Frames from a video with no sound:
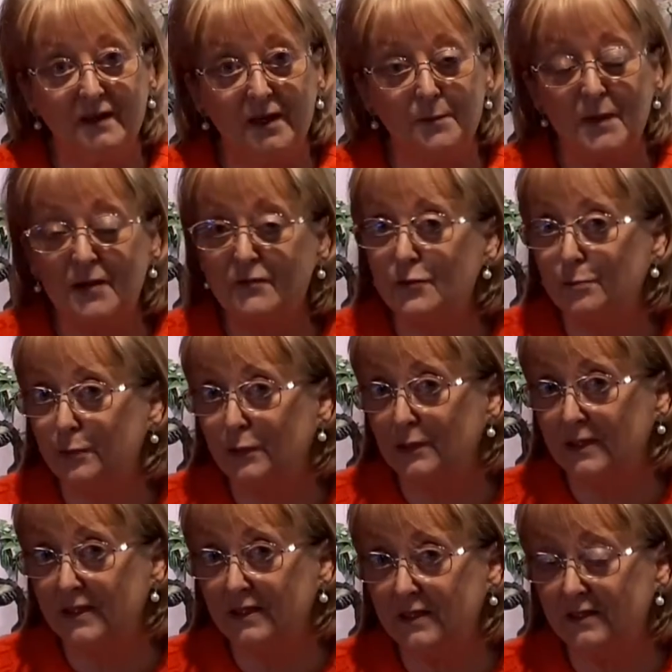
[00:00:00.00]
I'm Avril
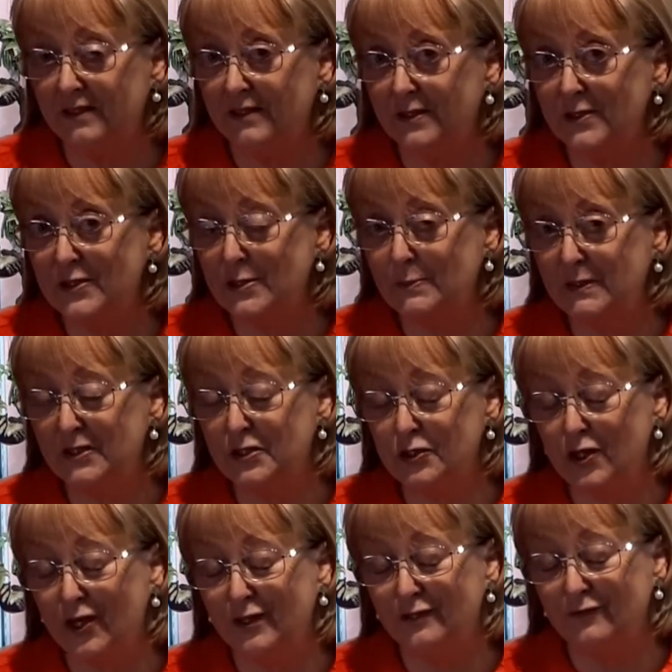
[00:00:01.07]
Pulley and I used to be
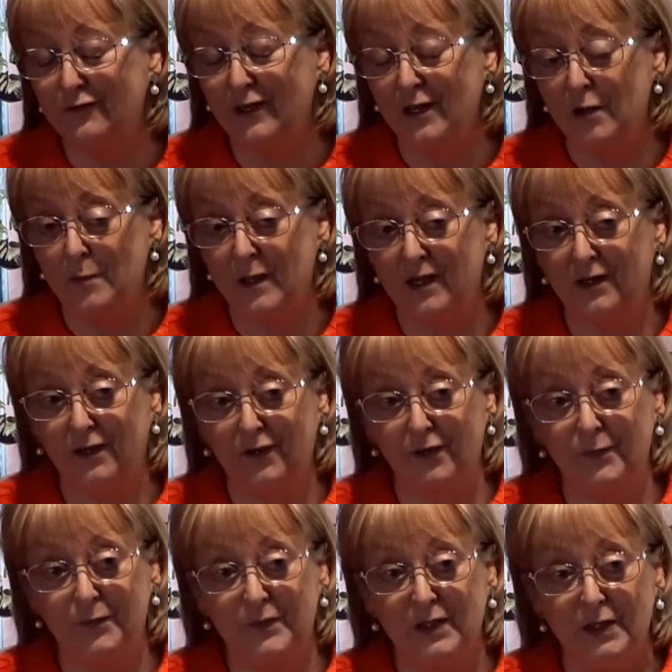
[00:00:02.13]
a China flower
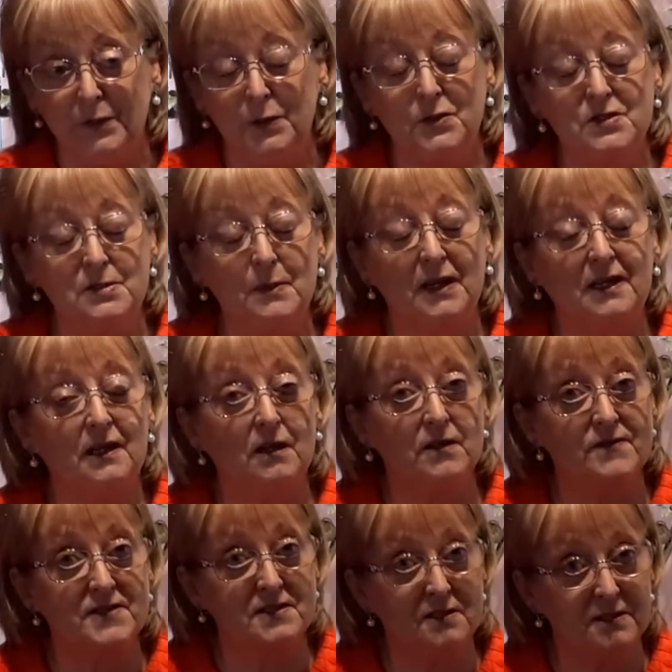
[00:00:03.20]
maker. We used to make
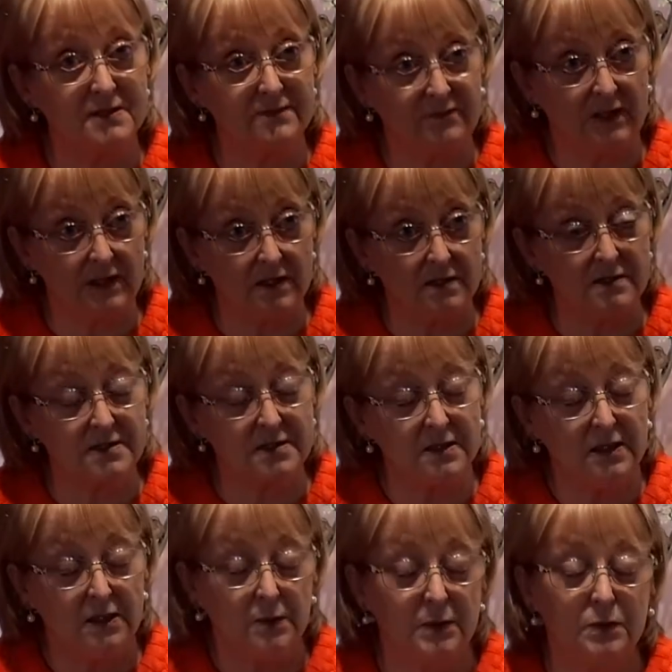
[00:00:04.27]
life-size flowers.
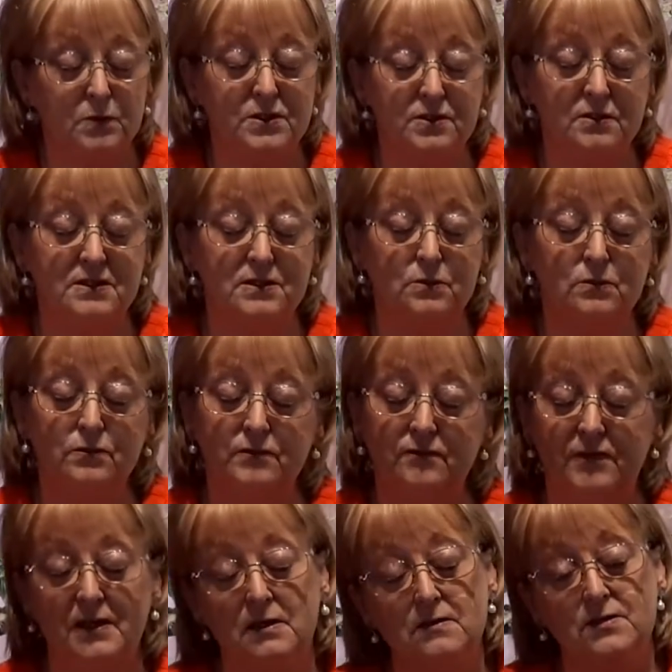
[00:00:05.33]
We also did all
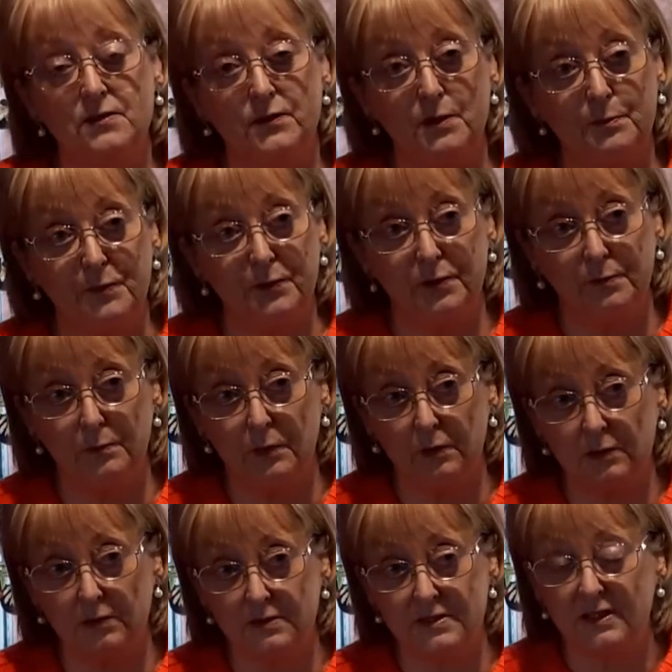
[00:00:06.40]
the flowers on the bird
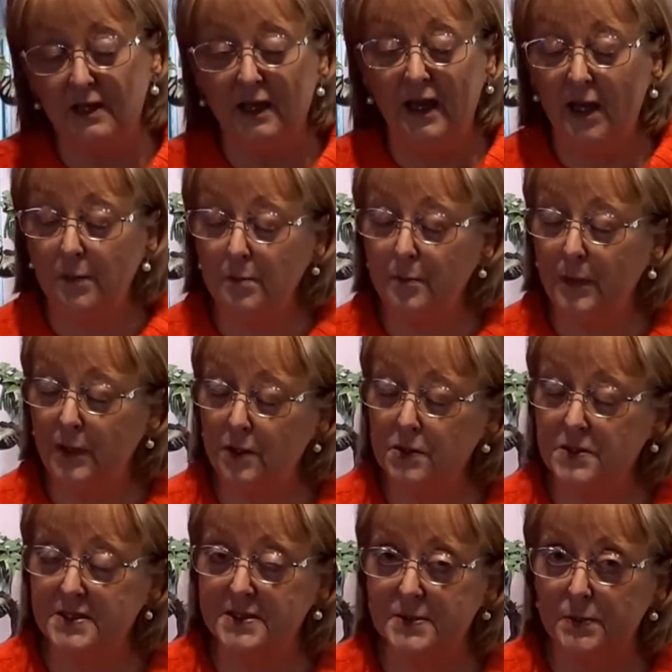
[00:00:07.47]
models and
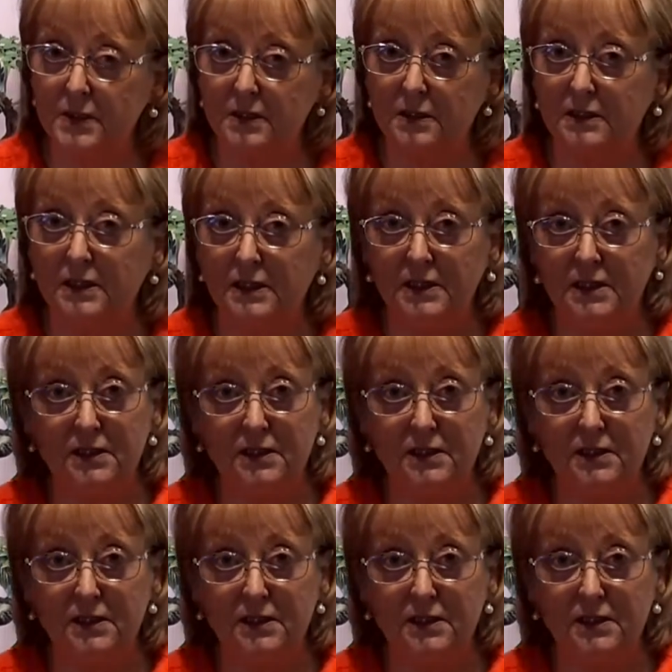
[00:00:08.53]
bows as well.